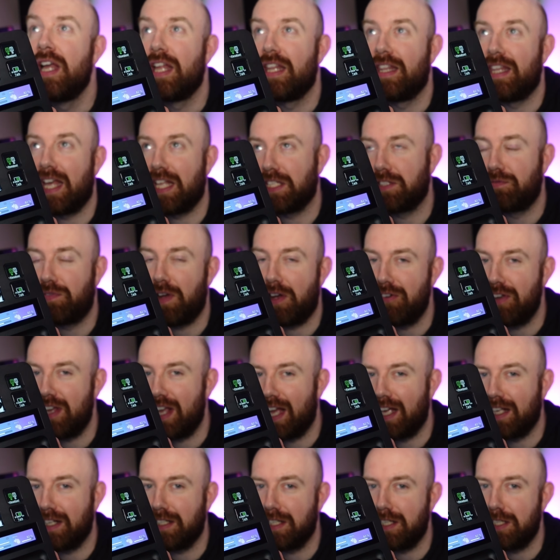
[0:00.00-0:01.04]
That's very
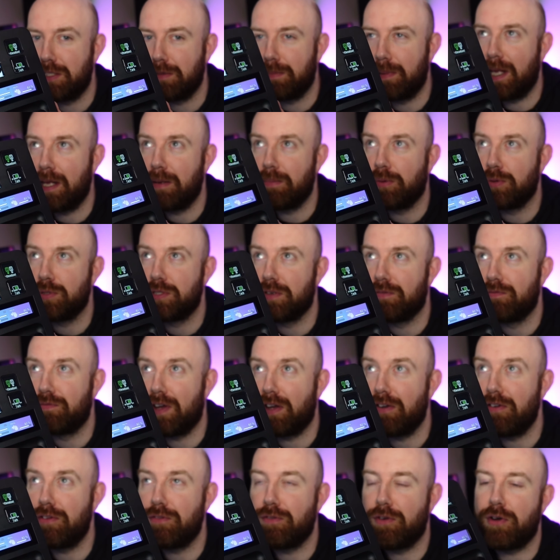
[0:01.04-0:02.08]
handy to be able to
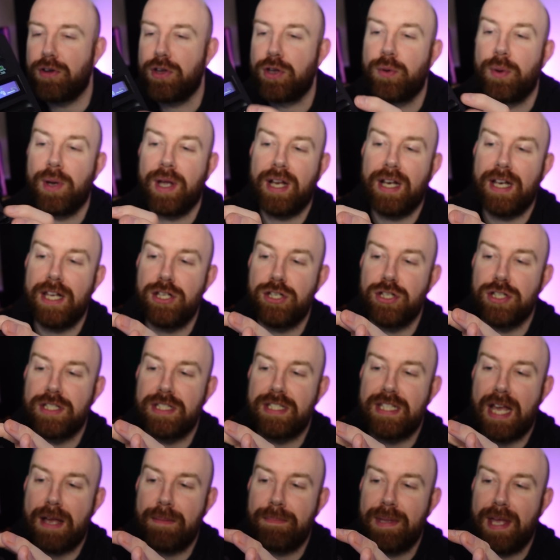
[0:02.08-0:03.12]
very, very quickly just
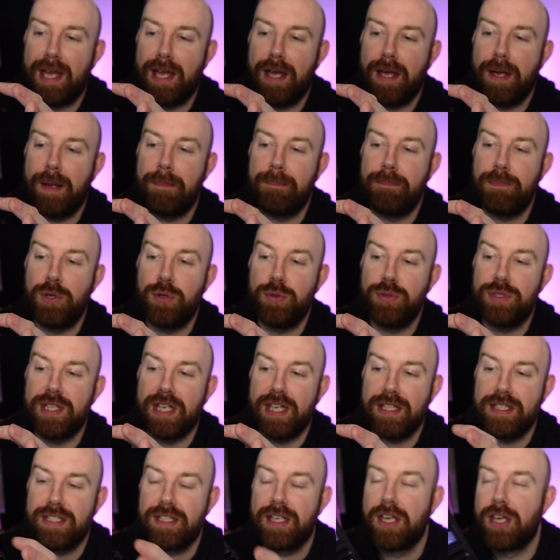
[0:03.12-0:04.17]
tap that and mute
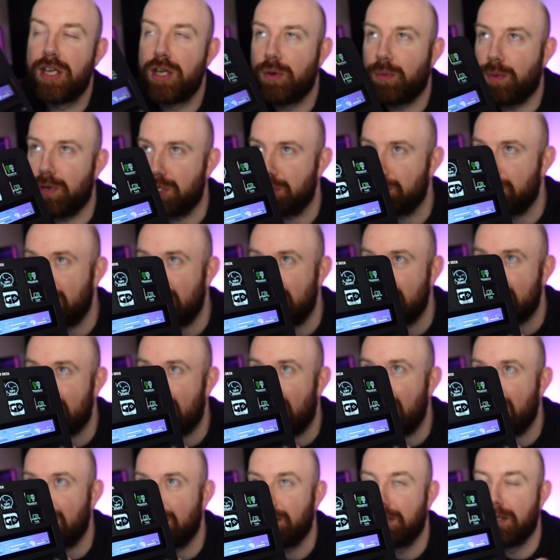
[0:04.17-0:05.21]
it, which means
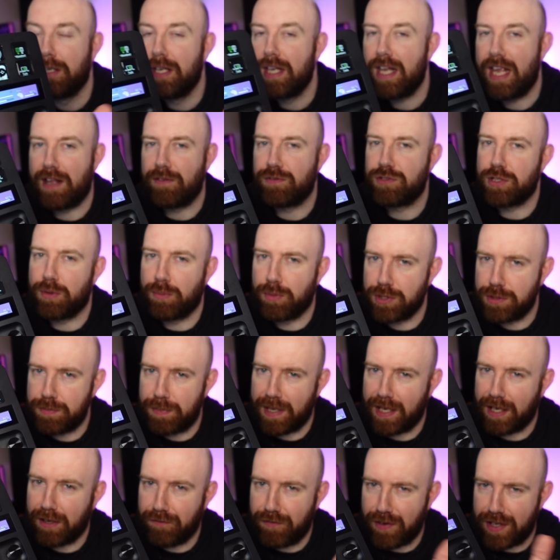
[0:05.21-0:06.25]
then if someone's
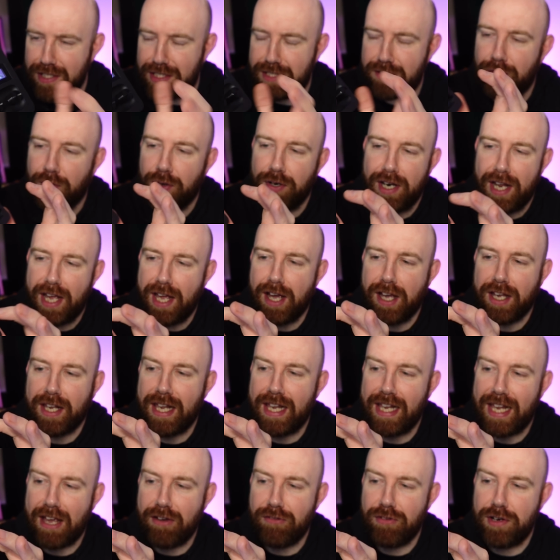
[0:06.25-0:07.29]
being offensive on there, I
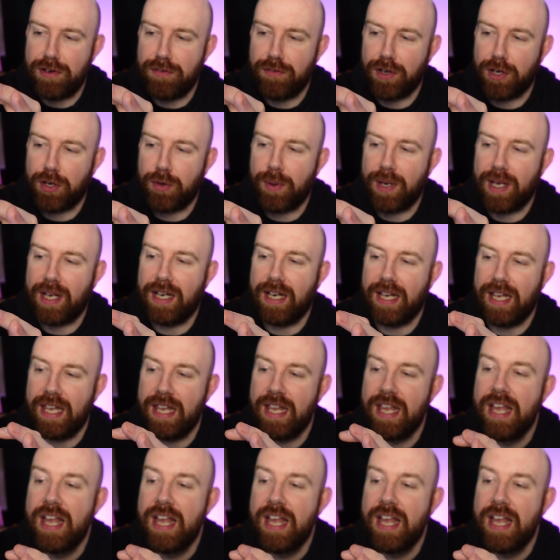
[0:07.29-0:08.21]
can get rid of it quickly.